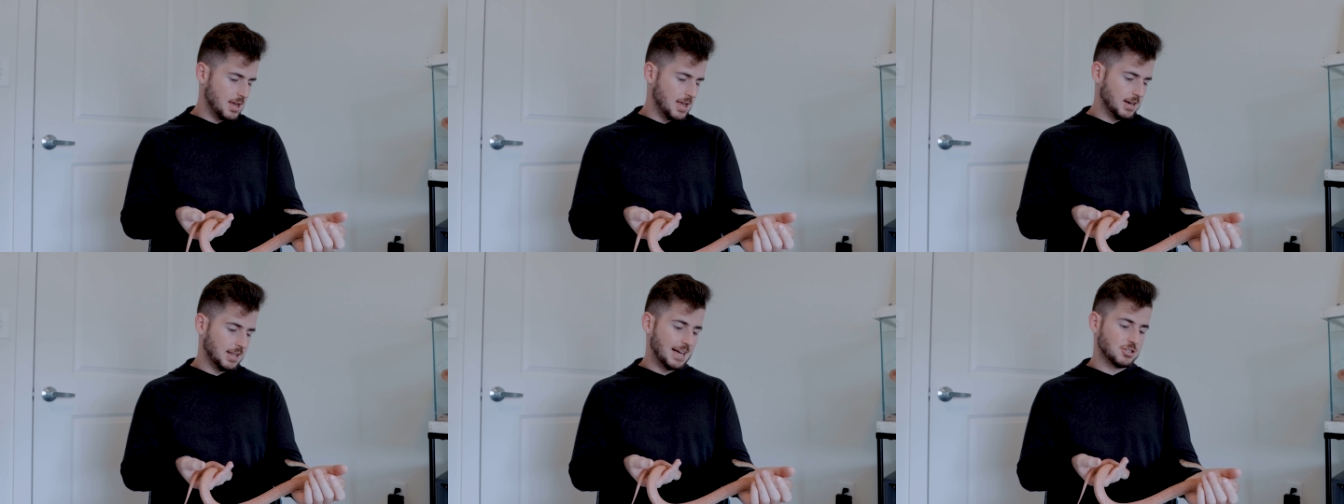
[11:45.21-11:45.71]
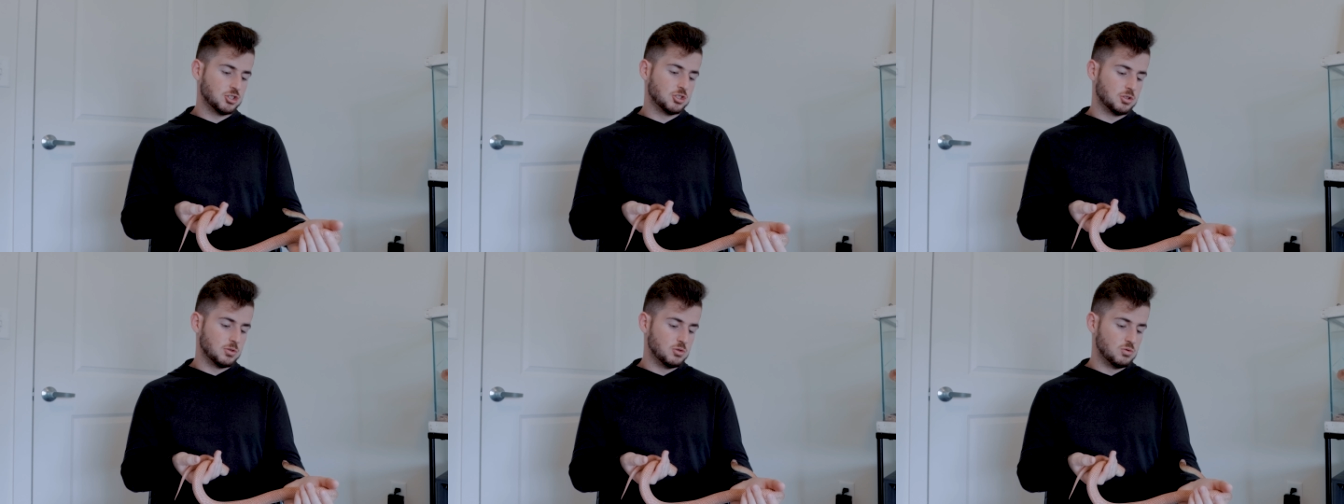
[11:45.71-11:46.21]
it allows you
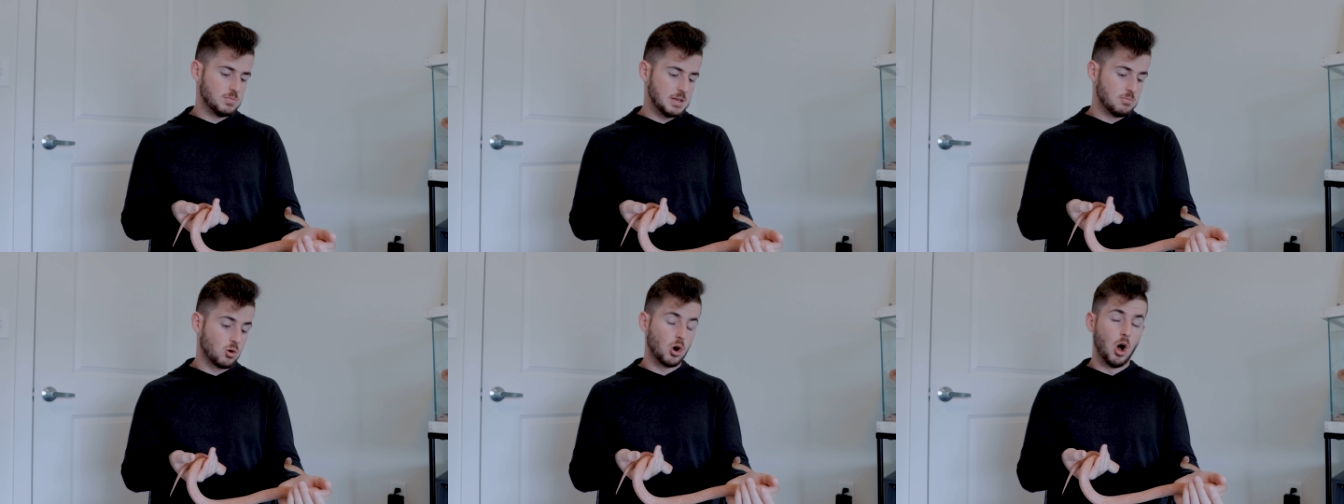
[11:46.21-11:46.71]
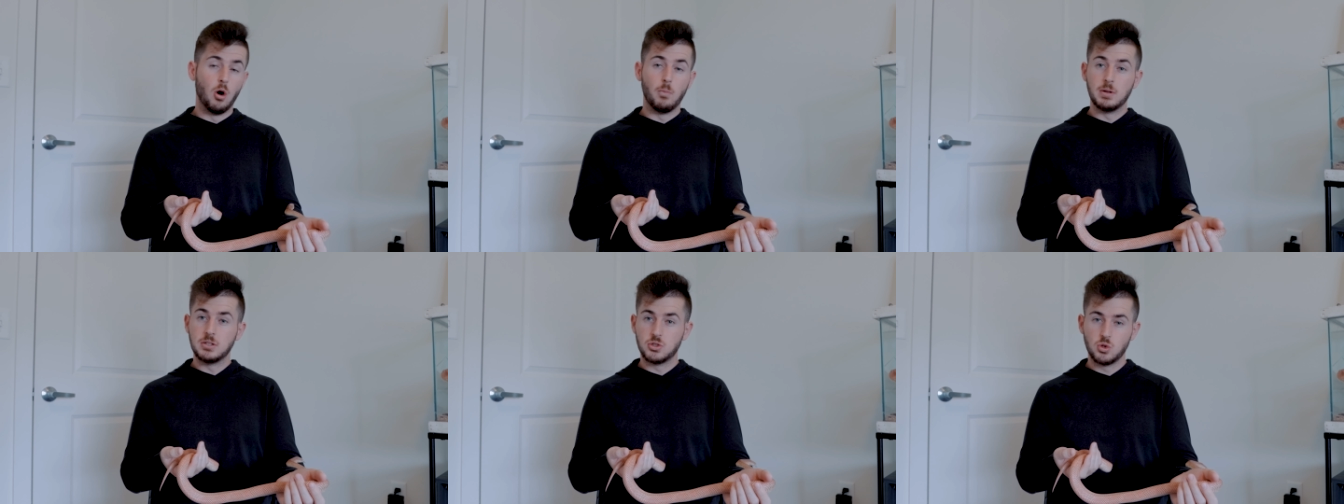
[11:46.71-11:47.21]
to be more
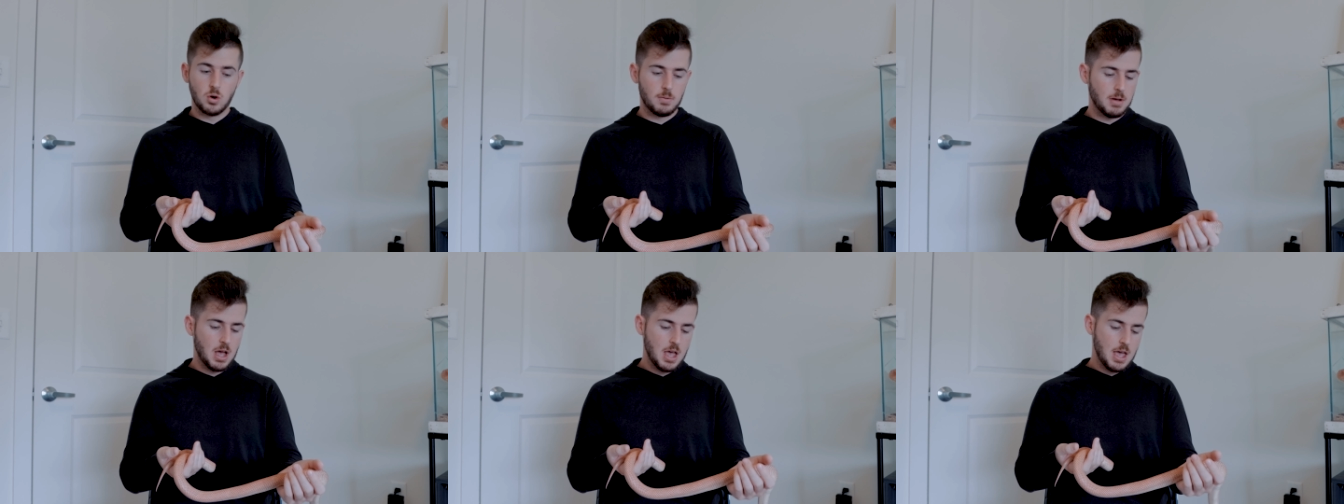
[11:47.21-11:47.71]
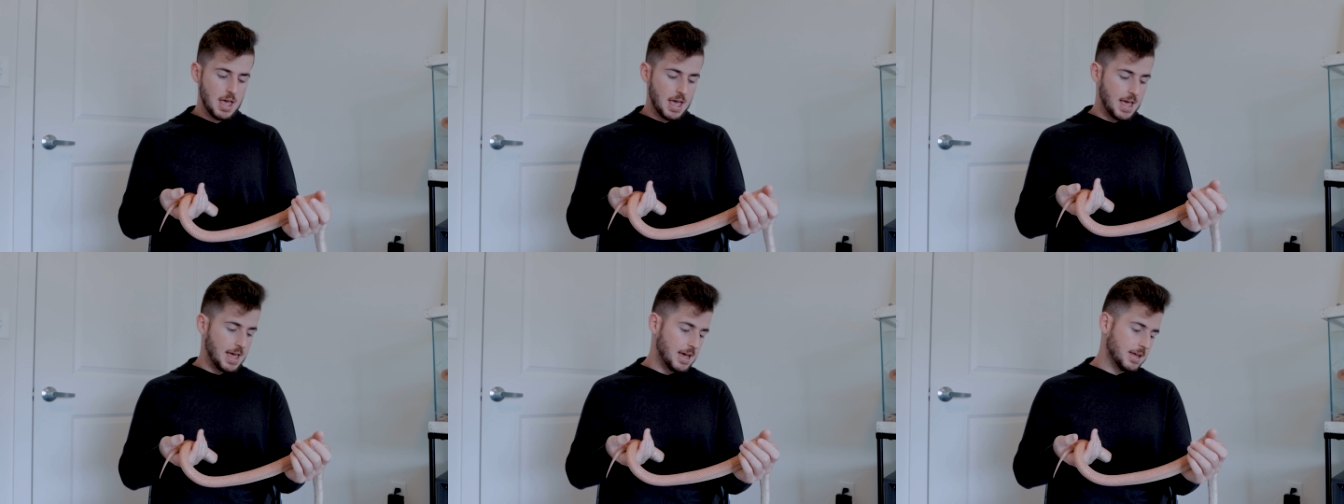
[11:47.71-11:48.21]
open to them
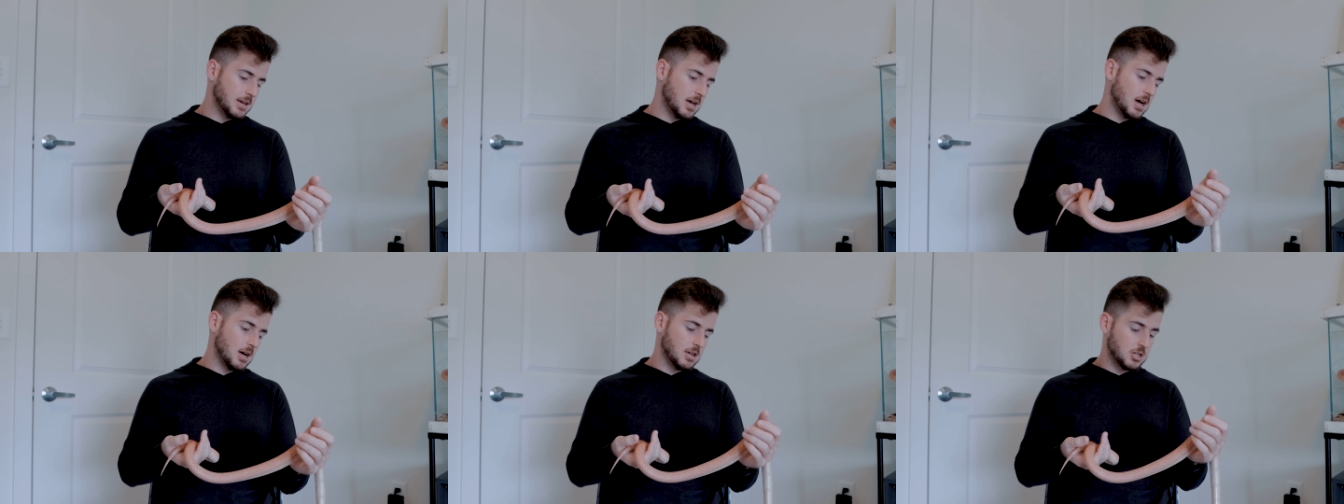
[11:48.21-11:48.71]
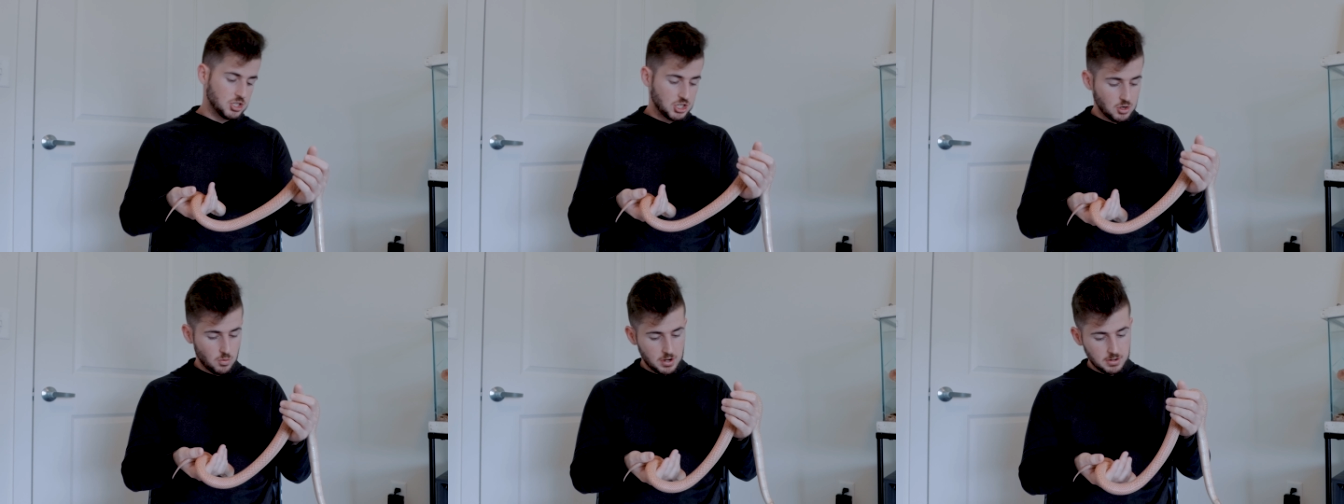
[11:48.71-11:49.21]
and uh,
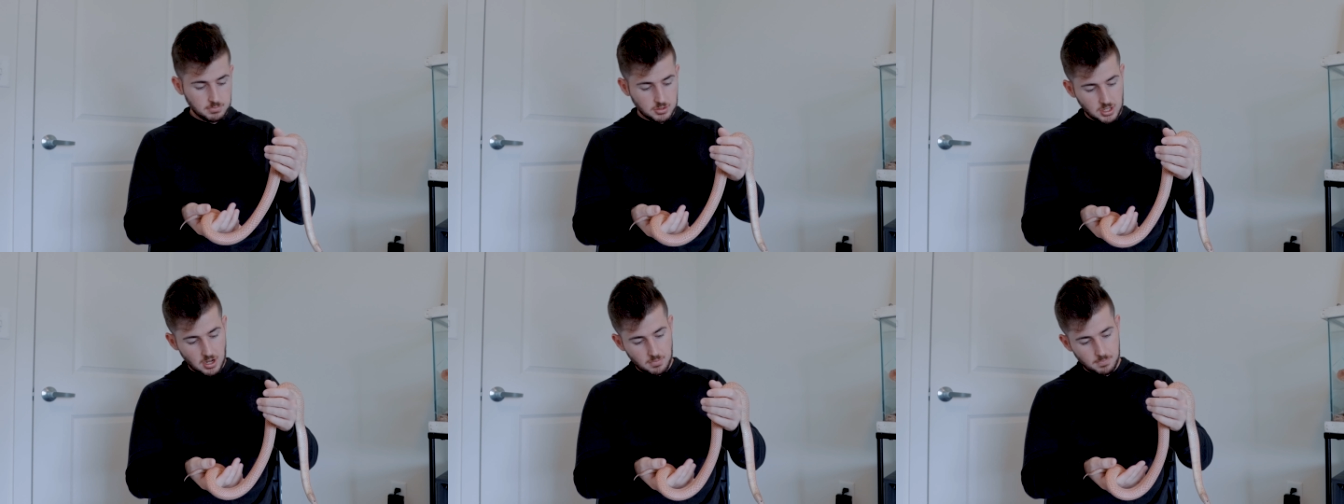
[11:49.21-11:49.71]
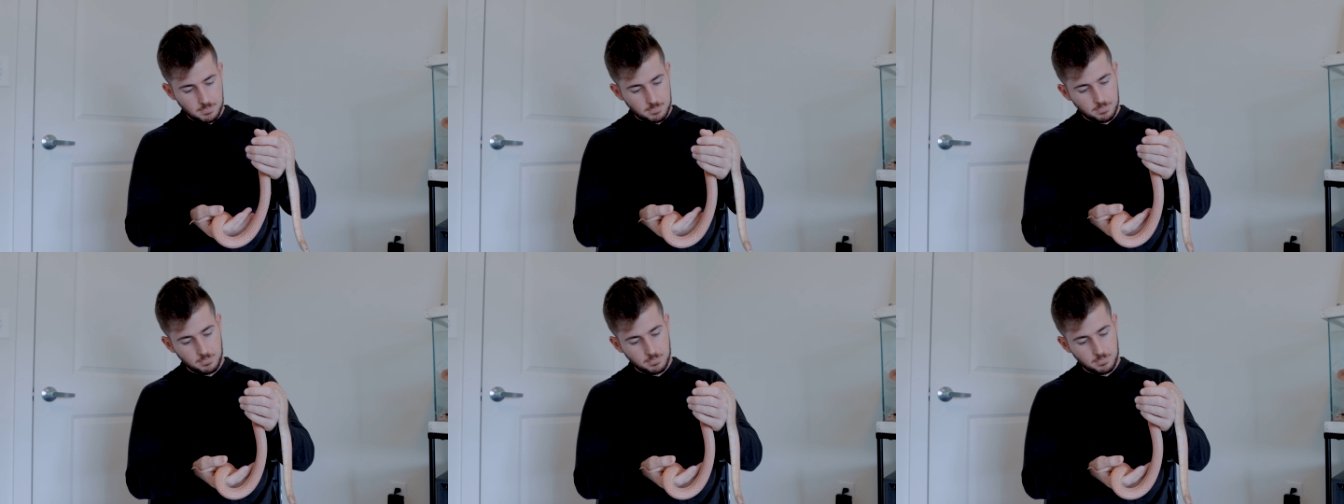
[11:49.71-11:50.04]
chill with them. So.